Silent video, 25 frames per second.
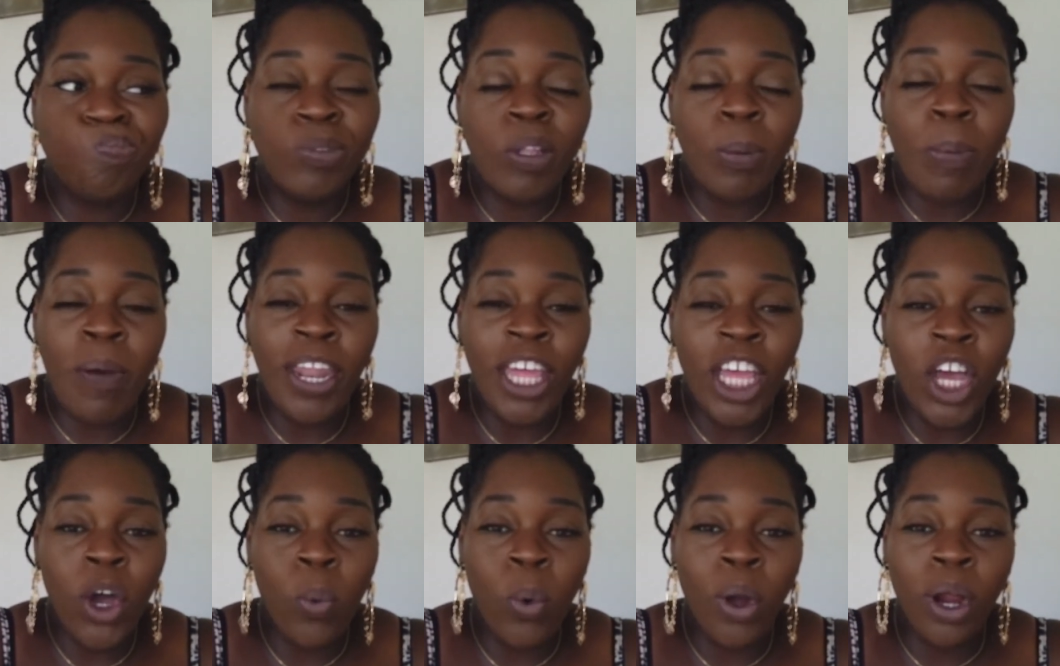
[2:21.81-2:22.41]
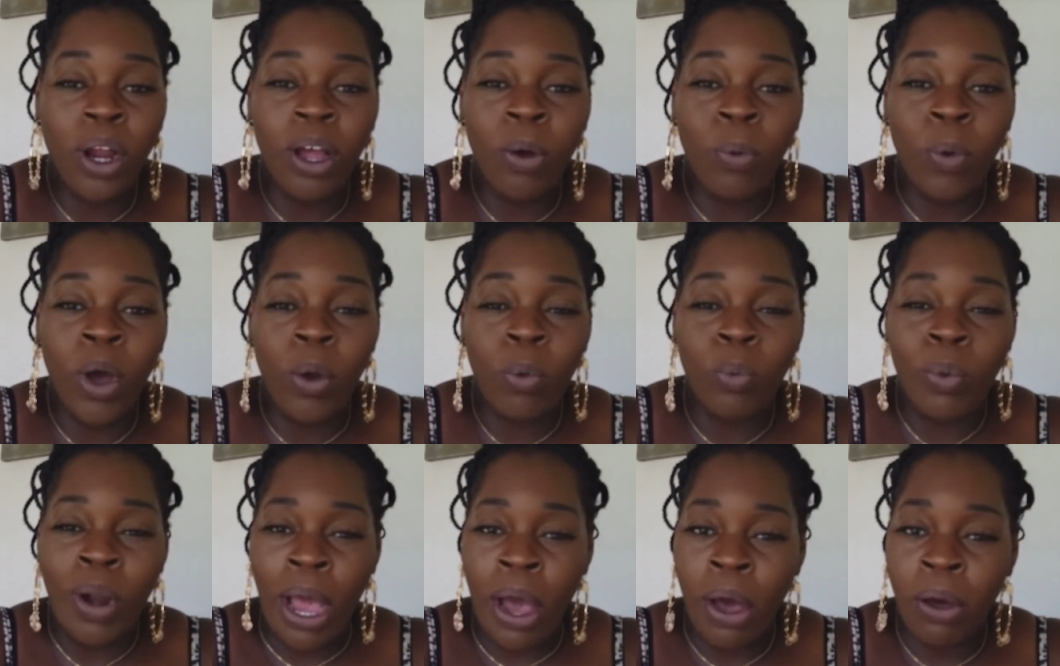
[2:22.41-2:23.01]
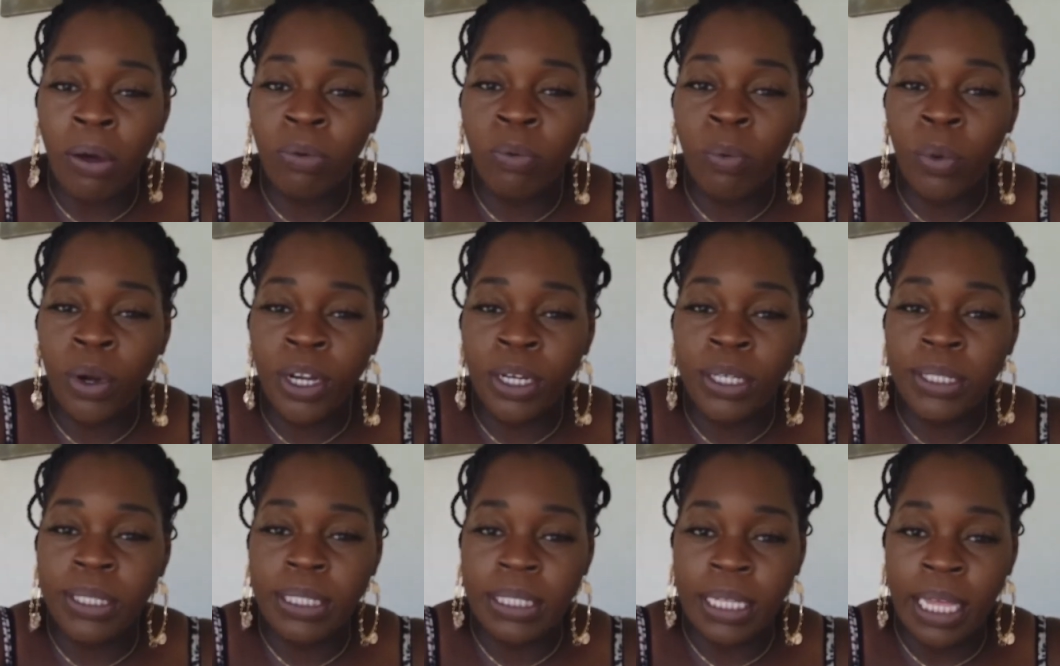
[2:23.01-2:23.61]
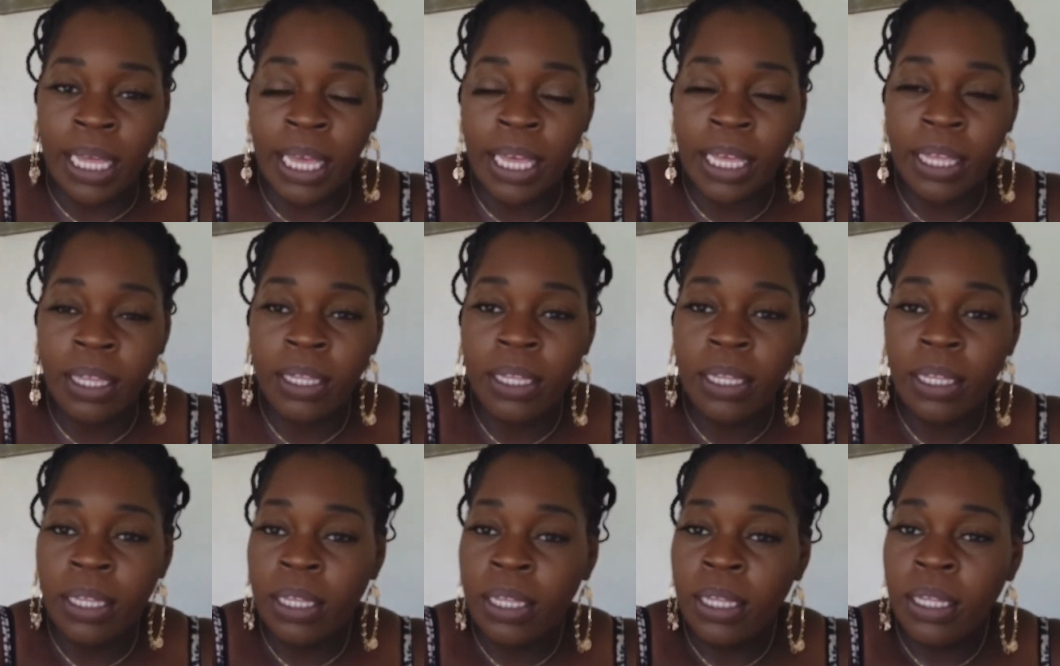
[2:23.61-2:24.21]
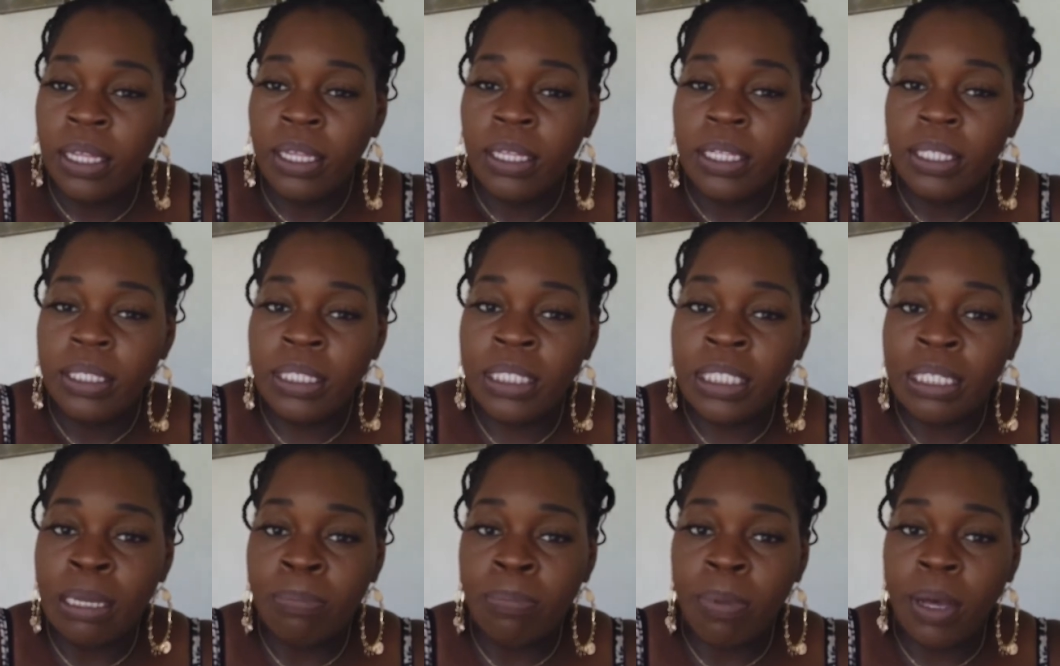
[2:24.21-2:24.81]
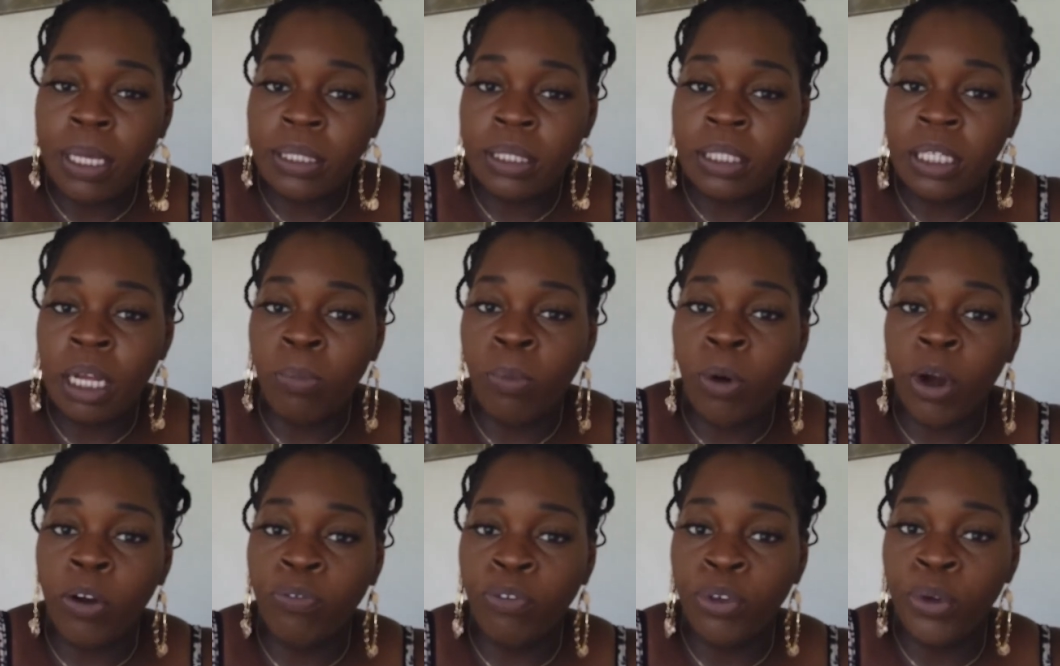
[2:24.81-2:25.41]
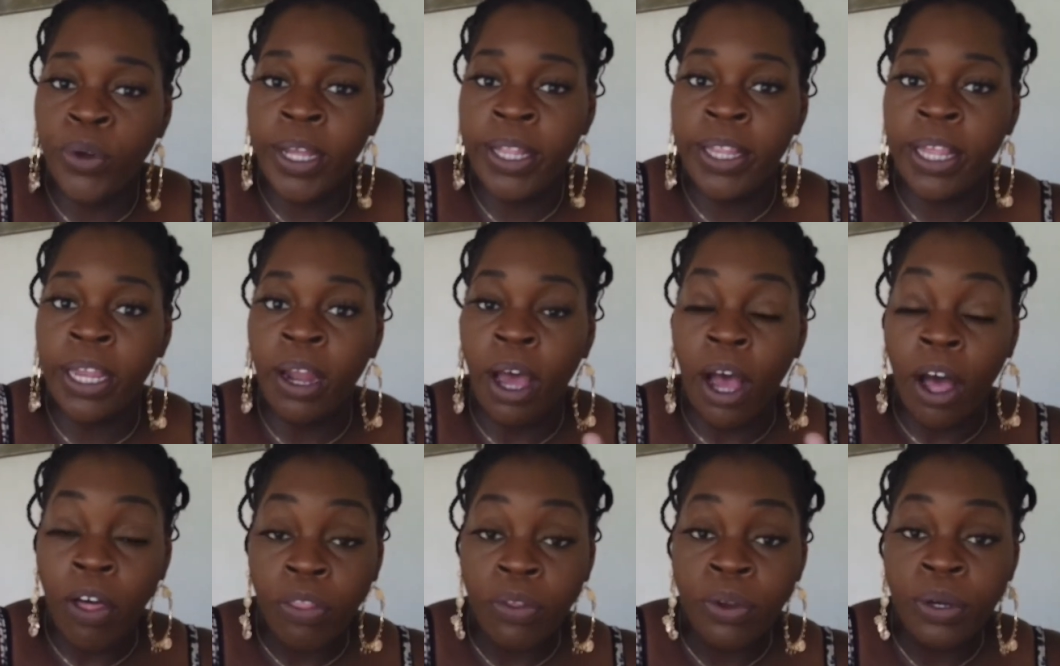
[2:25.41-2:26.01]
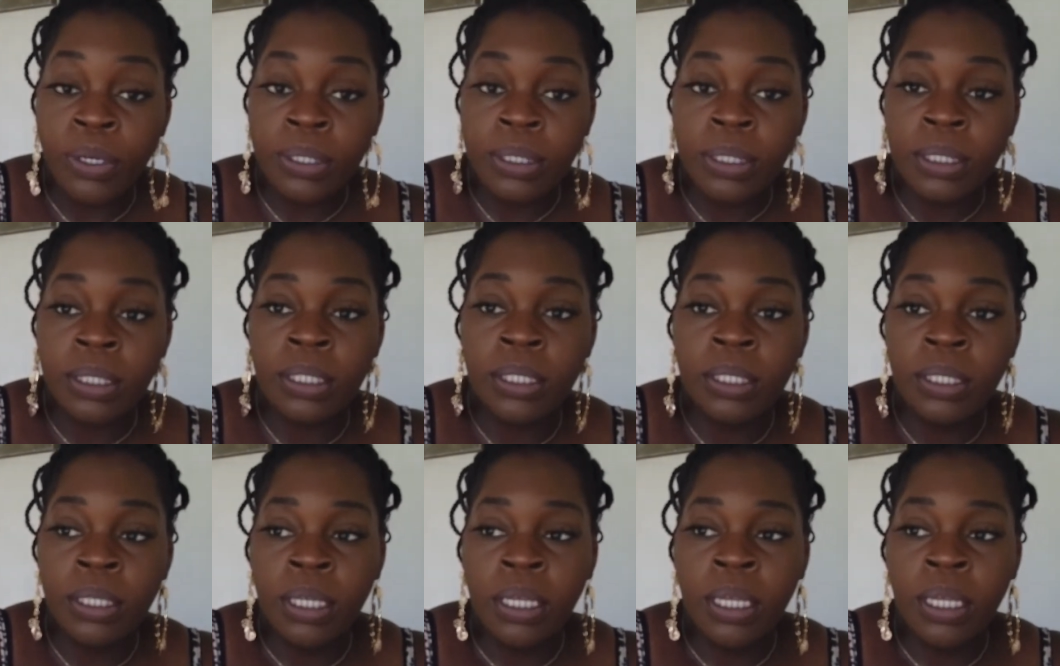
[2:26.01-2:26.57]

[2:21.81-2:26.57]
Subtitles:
Depending on what route and where you're staying, some buses are more frequent than others.